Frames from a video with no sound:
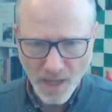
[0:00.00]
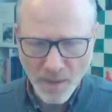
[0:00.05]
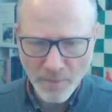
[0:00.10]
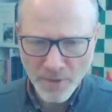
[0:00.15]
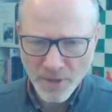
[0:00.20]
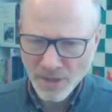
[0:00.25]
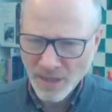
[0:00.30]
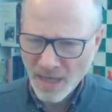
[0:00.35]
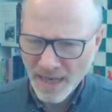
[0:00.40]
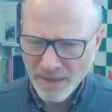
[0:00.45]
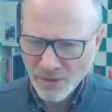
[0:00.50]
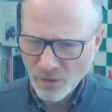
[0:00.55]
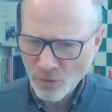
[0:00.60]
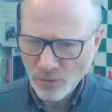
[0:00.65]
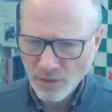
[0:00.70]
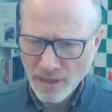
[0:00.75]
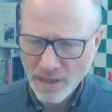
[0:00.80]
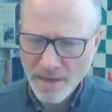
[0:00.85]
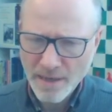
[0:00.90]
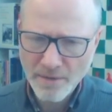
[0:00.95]
That I
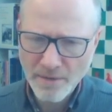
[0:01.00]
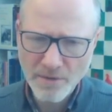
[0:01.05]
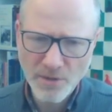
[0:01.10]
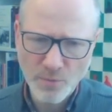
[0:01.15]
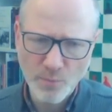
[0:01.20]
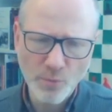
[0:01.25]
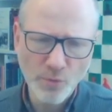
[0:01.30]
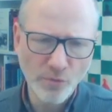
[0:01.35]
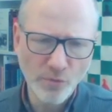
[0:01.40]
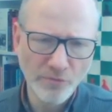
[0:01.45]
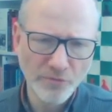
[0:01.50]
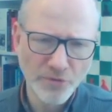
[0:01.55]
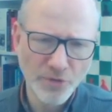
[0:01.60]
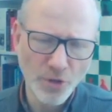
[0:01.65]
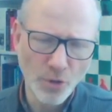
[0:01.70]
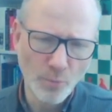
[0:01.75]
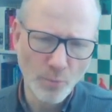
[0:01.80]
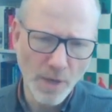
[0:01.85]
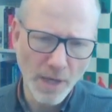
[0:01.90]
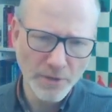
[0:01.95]
don't like this move
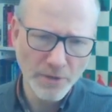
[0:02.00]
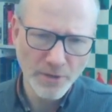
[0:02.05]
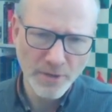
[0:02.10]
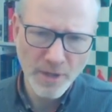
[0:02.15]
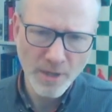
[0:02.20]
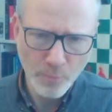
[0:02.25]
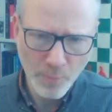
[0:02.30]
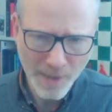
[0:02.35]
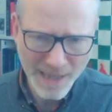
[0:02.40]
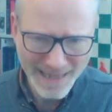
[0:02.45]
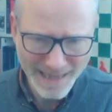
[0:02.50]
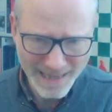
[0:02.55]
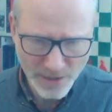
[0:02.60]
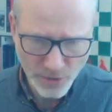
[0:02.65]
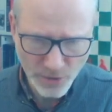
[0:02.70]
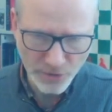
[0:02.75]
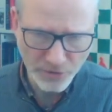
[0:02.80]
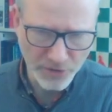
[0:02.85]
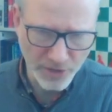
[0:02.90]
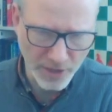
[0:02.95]
so much. The pin is
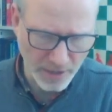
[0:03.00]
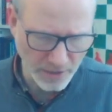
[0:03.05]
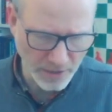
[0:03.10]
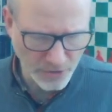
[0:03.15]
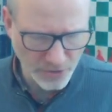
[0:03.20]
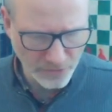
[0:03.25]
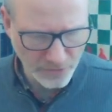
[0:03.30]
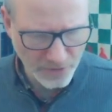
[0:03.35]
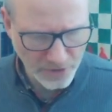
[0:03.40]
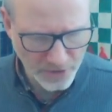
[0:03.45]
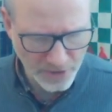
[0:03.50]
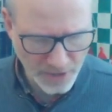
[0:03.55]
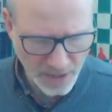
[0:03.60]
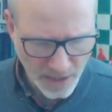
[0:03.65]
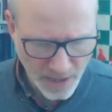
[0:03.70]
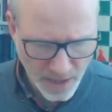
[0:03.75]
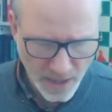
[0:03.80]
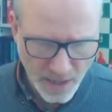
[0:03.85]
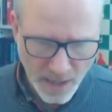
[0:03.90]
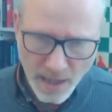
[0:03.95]
not dangerous,
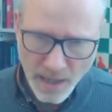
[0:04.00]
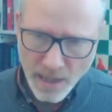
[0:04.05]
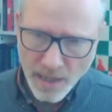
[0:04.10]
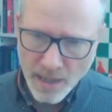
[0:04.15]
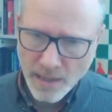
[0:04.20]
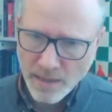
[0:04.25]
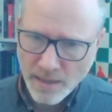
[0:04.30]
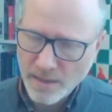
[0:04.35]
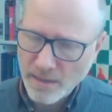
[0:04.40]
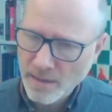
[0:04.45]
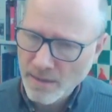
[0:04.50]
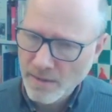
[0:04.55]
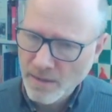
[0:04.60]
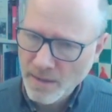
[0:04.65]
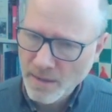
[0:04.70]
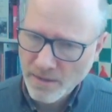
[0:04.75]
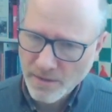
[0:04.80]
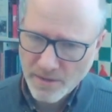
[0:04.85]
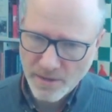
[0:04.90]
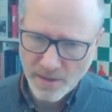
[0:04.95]
and in
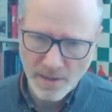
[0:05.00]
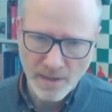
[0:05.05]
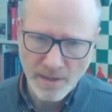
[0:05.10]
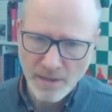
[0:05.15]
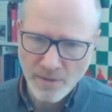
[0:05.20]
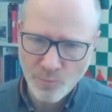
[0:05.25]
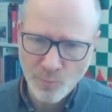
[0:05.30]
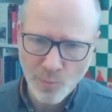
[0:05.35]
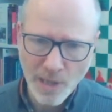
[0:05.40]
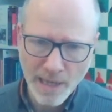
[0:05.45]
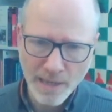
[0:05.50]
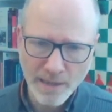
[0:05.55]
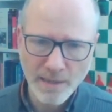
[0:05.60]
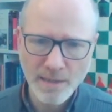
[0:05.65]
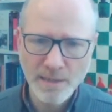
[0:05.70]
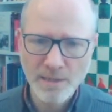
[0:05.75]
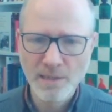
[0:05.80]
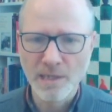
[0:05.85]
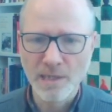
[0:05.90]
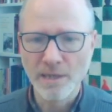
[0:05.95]
this case black
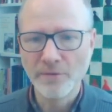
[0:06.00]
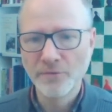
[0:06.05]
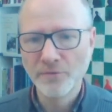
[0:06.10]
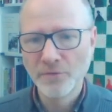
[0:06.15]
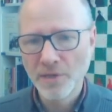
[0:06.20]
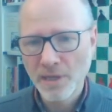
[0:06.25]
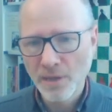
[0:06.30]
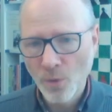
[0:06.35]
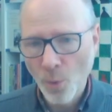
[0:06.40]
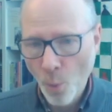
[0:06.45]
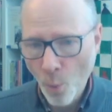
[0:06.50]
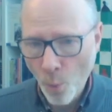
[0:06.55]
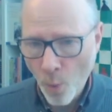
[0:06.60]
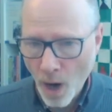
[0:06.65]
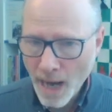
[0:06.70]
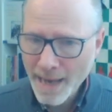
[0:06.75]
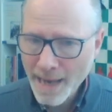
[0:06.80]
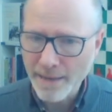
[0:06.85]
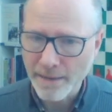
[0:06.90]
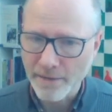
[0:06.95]
is gifting
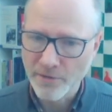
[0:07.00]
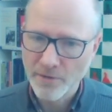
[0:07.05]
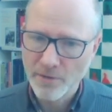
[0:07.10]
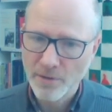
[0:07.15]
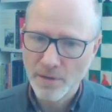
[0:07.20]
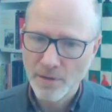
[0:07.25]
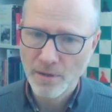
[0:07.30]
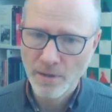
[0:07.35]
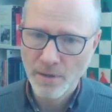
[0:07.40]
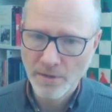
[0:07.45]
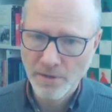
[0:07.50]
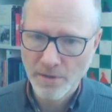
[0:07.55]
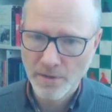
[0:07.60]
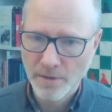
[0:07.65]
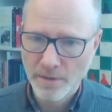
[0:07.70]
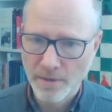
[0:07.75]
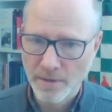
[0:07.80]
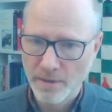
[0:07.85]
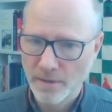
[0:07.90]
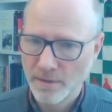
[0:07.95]
white a
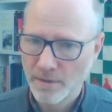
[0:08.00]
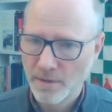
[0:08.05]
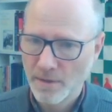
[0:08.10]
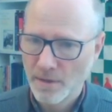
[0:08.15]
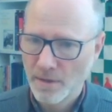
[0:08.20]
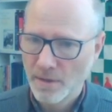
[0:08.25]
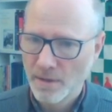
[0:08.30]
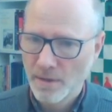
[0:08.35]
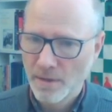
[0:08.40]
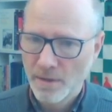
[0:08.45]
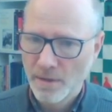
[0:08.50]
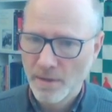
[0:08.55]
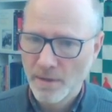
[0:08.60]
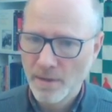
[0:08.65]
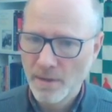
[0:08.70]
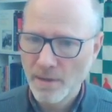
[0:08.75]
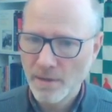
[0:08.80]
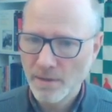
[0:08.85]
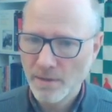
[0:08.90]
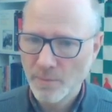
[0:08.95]
target.
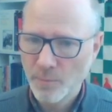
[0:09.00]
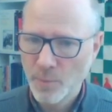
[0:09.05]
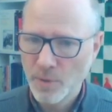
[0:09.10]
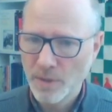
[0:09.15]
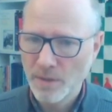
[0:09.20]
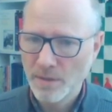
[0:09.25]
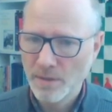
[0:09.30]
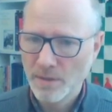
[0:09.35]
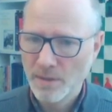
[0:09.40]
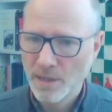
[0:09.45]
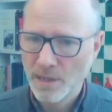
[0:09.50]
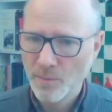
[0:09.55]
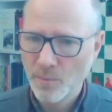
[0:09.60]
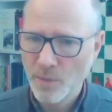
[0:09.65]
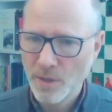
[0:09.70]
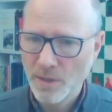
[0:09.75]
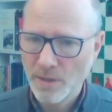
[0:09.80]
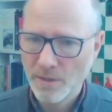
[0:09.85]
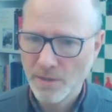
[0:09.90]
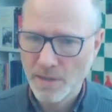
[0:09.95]
This piece can
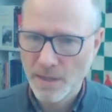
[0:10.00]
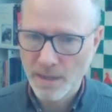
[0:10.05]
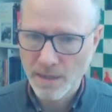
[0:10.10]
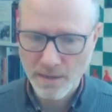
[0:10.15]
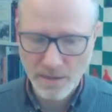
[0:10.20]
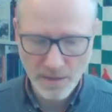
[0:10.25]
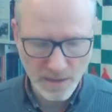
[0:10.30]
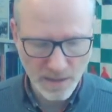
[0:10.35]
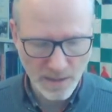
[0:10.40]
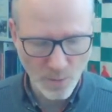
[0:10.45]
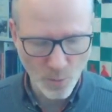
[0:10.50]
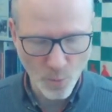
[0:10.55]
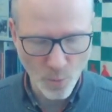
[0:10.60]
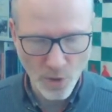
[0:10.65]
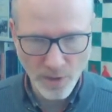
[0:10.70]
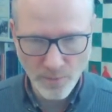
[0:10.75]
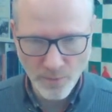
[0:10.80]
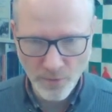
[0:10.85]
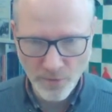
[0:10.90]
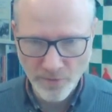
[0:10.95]
be attacked in
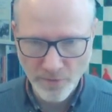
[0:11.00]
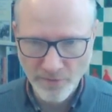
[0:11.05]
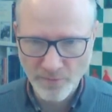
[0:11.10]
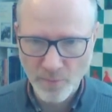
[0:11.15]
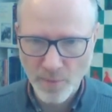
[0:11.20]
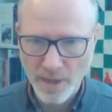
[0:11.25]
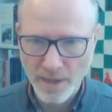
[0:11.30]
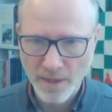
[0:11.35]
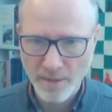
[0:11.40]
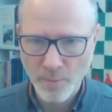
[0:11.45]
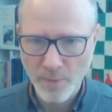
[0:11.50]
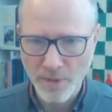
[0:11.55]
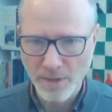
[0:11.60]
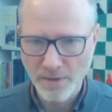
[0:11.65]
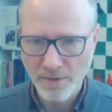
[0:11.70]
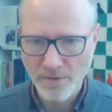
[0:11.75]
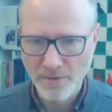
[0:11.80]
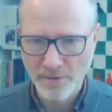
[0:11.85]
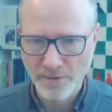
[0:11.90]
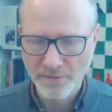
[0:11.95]
one move by a
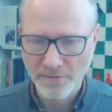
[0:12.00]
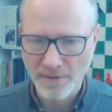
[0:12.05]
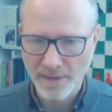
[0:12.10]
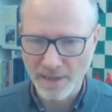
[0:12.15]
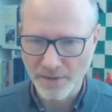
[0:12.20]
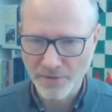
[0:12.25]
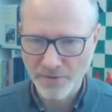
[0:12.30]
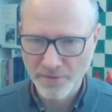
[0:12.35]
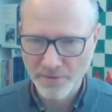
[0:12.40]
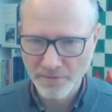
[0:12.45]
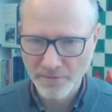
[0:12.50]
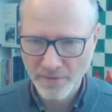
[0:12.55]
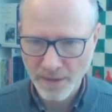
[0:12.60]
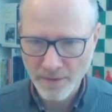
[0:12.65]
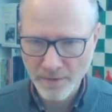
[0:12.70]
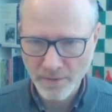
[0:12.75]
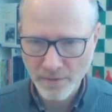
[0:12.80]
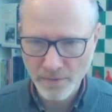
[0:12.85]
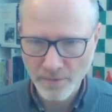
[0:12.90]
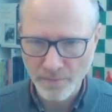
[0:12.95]
piece of lesser
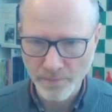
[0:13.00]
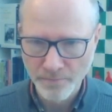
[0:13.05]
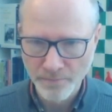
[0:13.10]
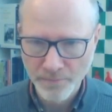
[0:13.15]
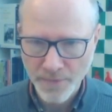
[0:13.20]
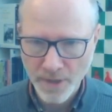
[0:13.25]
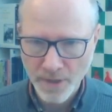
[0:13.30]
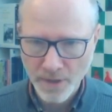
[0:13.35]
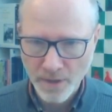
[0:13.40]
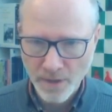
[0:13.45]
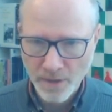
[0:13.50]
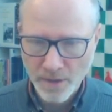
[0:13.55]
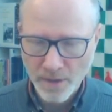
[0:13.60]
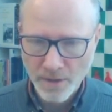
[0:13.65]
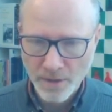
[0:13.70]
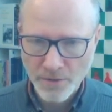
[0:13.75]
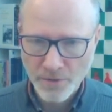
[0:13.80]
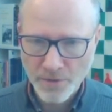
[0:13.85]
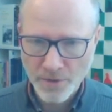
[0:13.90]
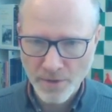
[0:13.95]
value.
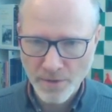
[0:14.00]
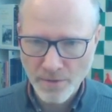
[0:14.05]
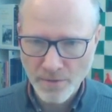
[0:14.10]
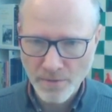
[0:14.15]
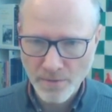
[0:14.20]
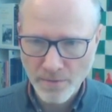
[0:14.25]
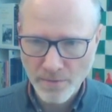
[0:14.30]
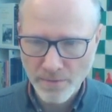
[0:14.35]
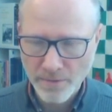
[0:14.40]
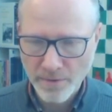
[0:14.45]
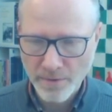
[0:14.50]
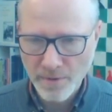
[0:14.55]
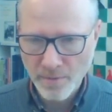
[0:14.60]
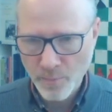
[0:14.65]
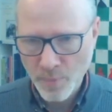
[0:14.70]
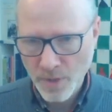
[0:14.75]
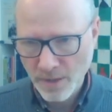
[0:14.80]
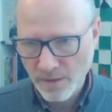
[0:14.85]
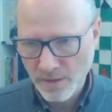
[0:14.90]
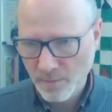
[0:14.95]
So the
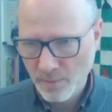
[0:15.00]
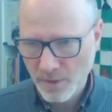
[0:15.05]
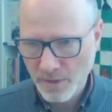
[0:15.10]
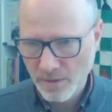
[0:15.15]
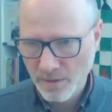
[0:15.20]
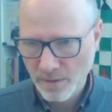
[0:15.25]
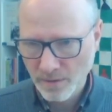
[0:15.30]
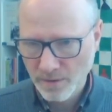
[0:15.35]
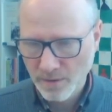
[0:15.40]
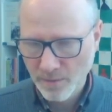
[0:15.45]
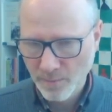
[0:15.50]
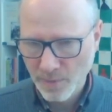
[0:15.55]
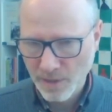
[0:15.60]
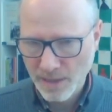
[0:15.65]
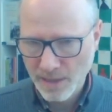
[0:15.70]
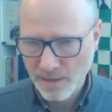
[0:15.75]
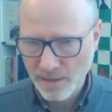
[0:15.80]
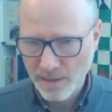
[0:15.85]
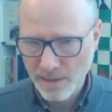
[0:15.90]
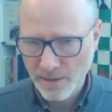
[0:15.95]
bishop is not
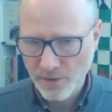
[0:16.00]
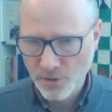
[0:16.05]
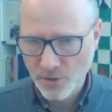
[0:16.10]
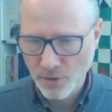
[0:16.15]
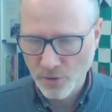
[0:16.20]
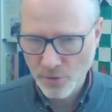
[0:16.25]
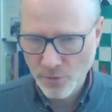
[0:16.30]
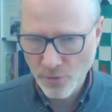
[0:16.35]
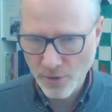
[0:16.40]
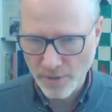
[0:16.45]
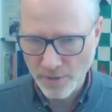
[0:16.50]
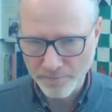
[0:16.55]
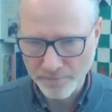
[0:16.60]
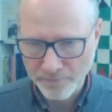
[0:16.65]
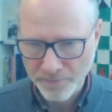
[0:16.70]
completely secure,